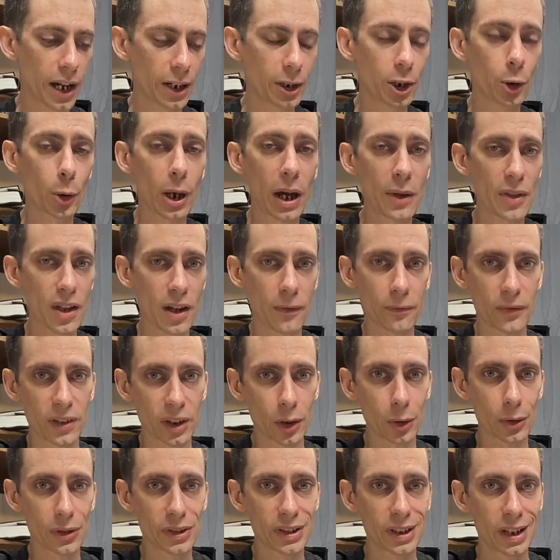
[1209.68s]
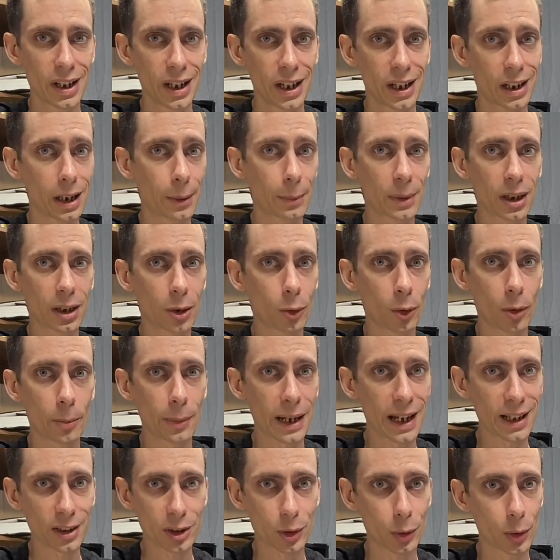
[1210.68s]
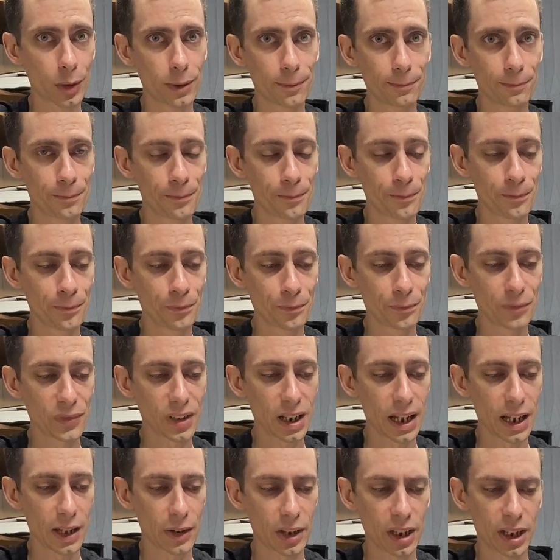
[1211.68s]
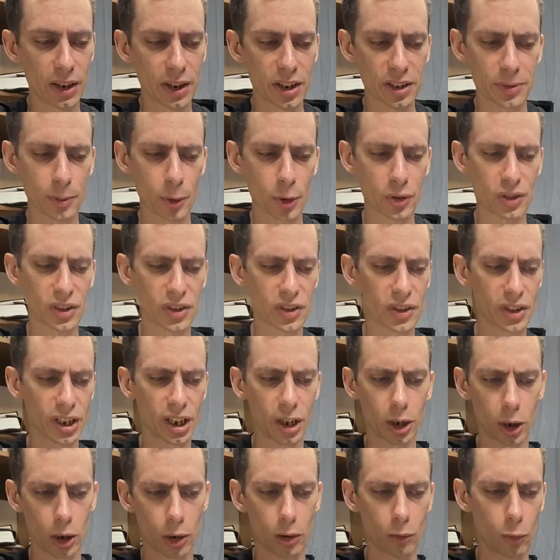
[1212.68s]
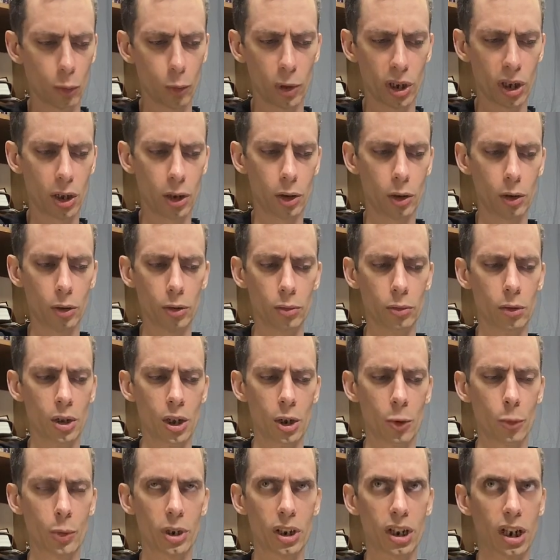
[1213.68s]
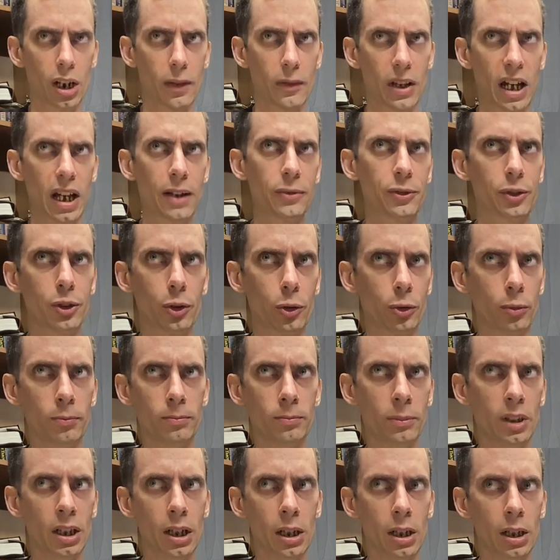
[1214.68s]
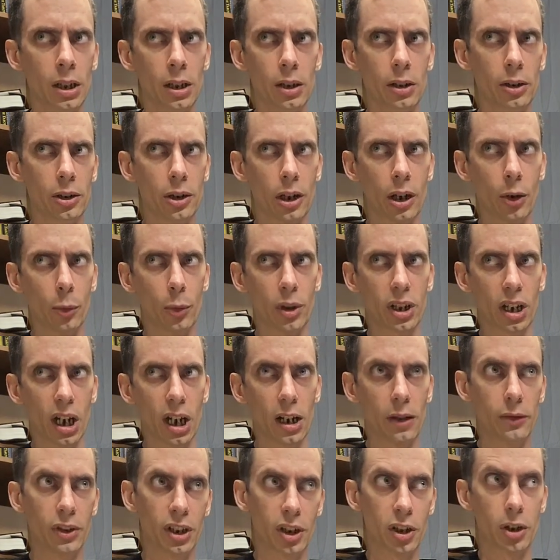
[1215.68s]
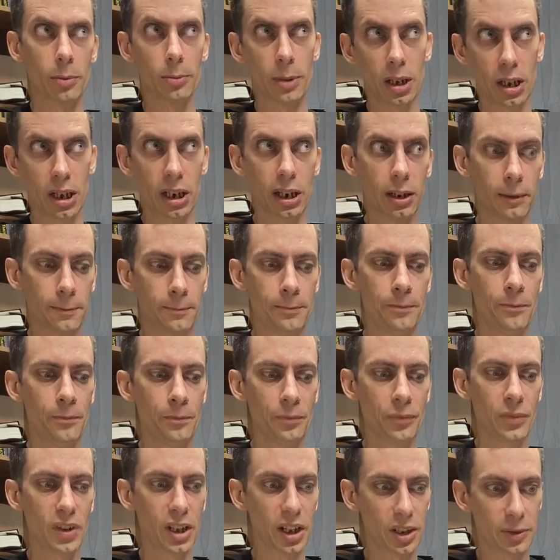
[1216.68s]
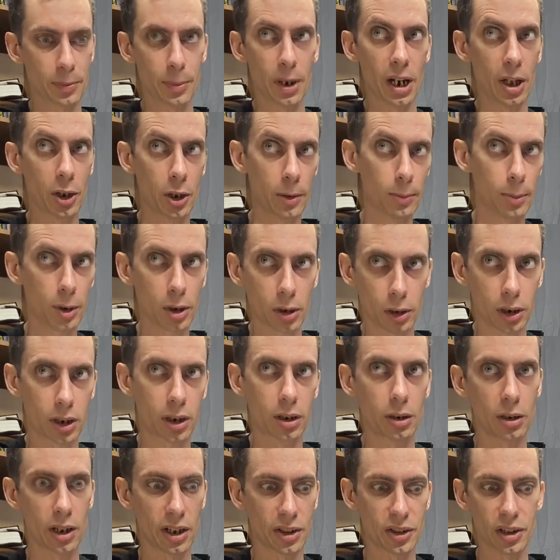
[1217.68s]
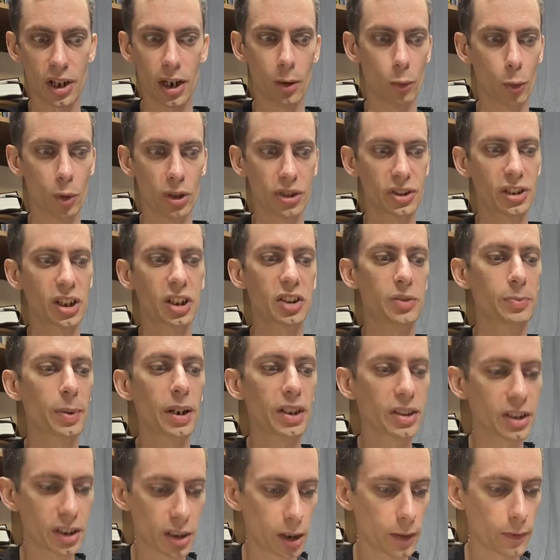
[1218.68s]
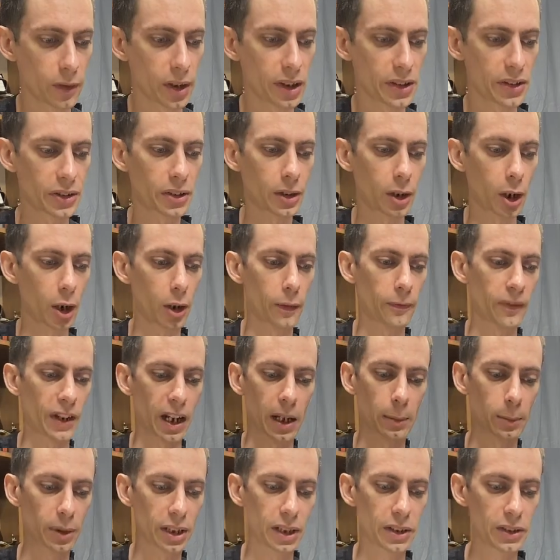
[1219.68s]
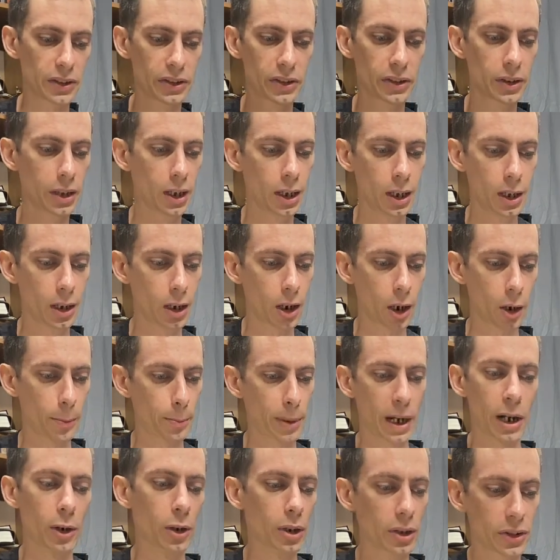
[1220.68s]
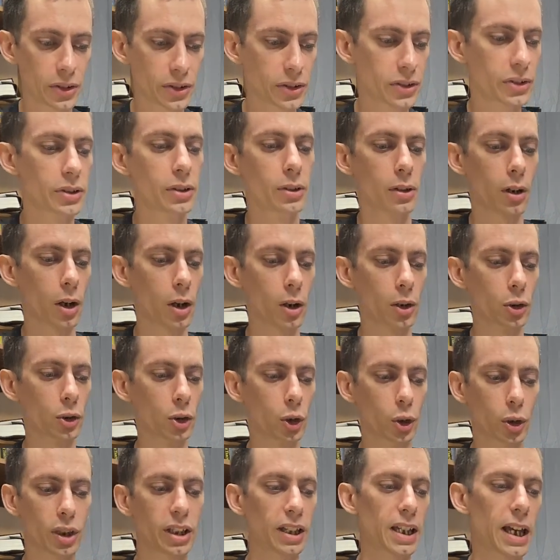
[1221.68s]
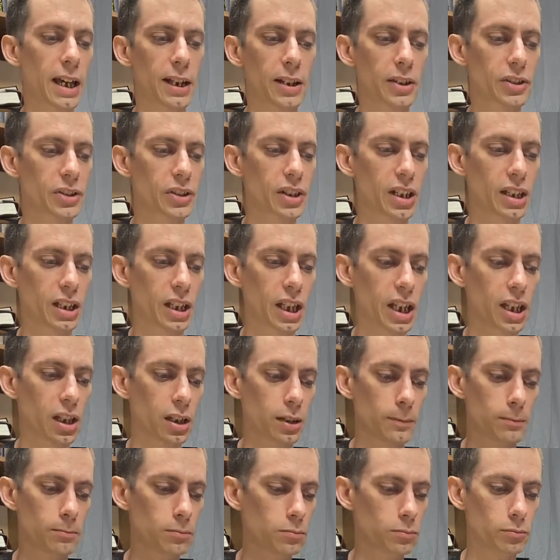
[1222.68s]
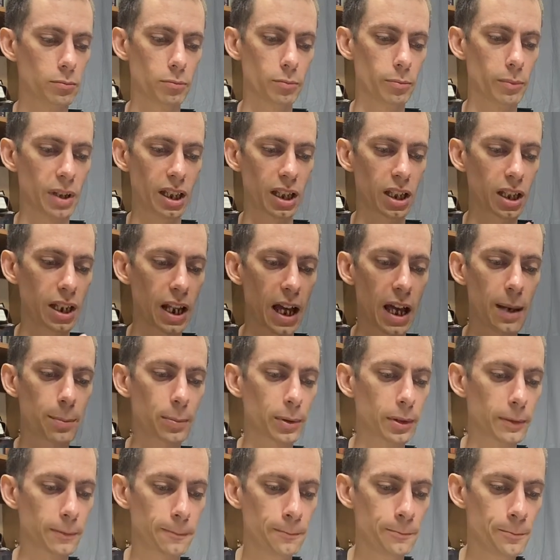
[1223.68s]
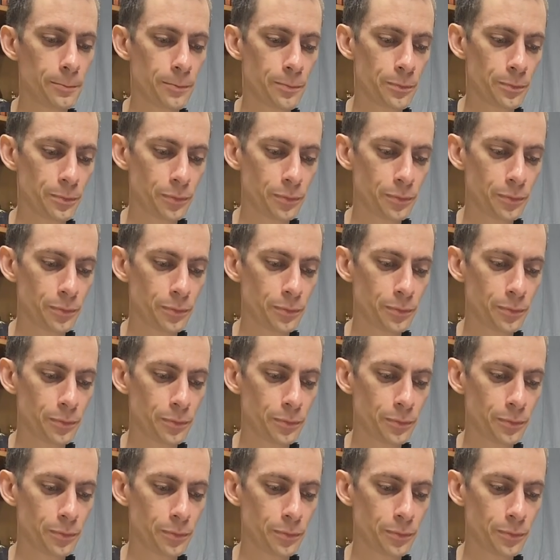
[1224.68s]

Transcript: I know how that feels, and I'm not going back to it. And then this person's like, well, we kind of have to. We kind of need the money. It's by the book. It's what's expected of us. Our families, our parents are looking at us like, hey, make it happen.